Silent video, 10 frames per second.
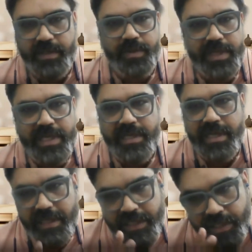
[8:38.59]
So these
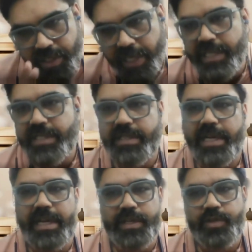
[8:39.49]
are the chains
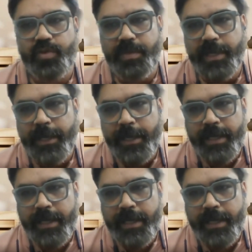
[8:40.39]
that has to be